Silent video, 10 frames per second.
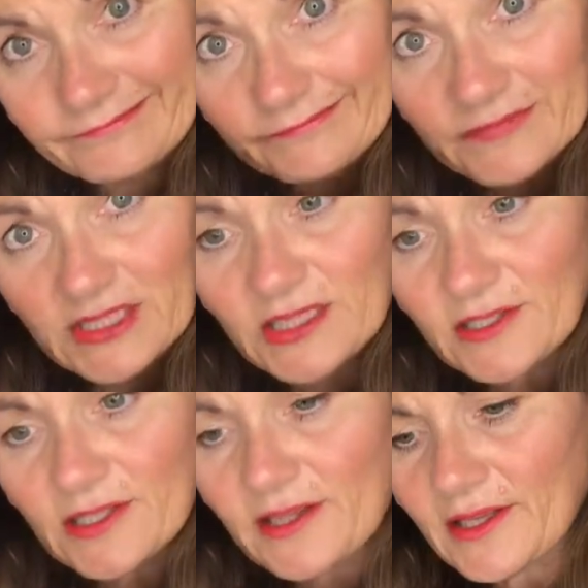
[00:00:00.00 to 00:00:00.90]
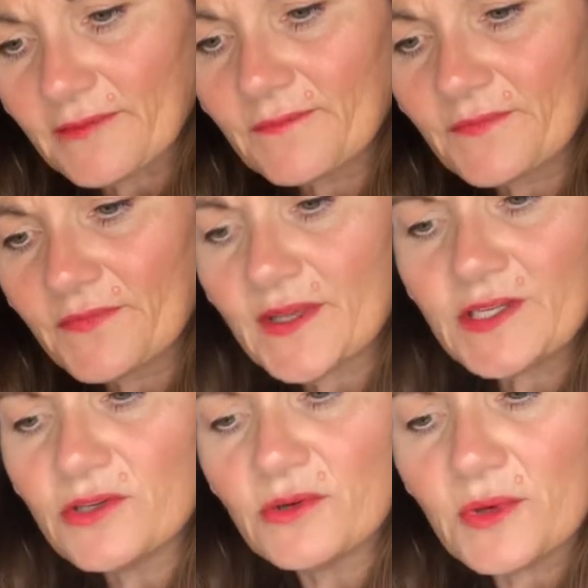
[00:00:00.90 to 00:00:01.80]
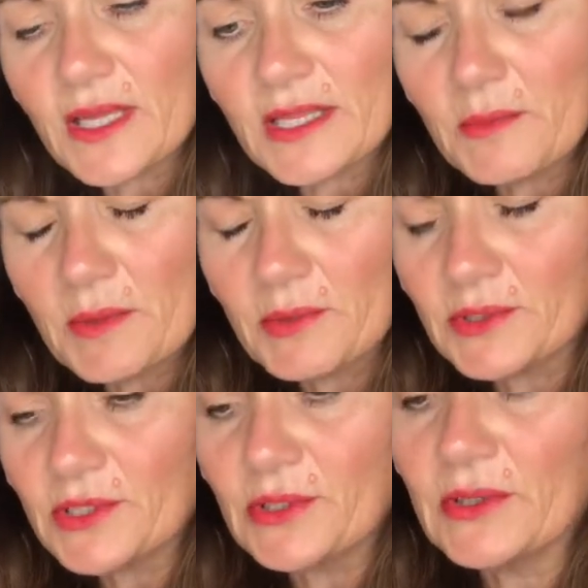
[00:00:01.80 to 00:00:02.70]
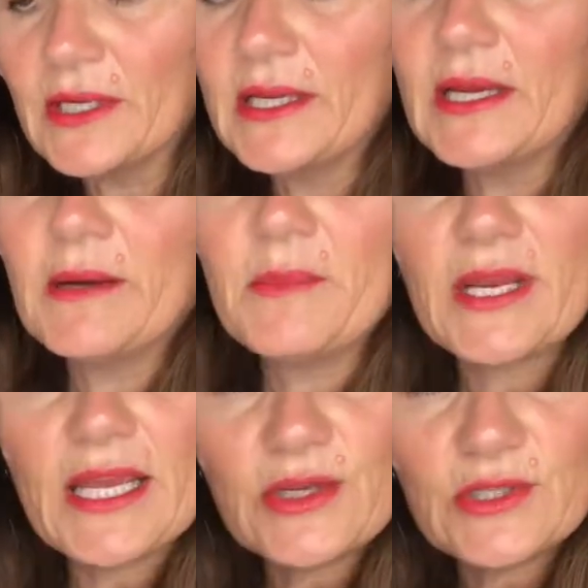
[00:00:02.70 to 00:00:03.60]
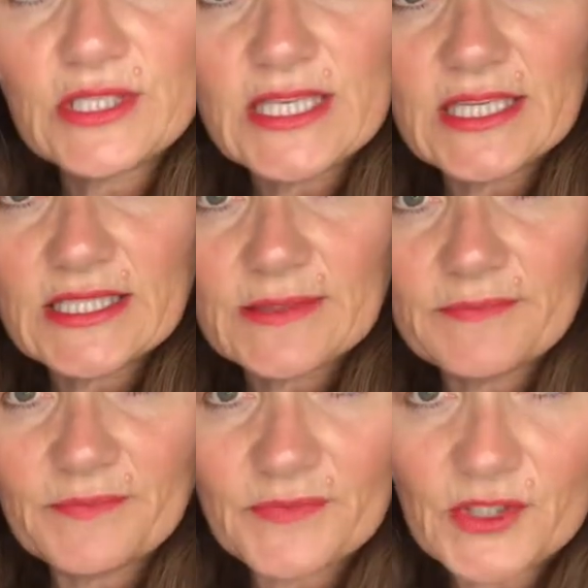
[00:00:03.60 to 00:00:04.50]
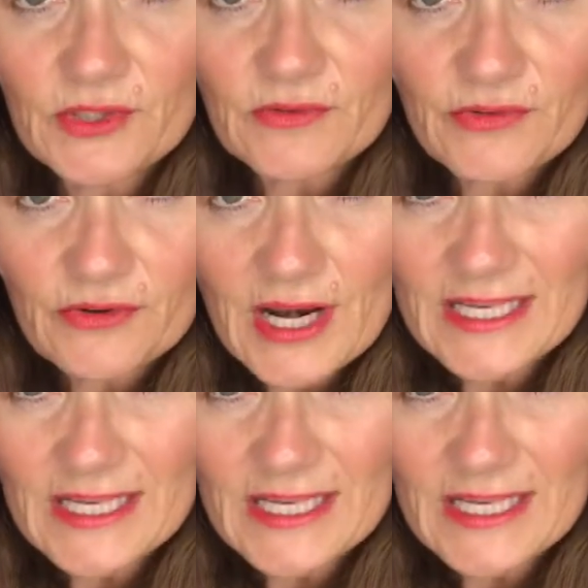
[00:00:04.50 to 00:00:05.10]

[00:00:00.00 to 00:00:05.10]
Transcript: this is nothing. I don't know what other people do, but I use these sort of thread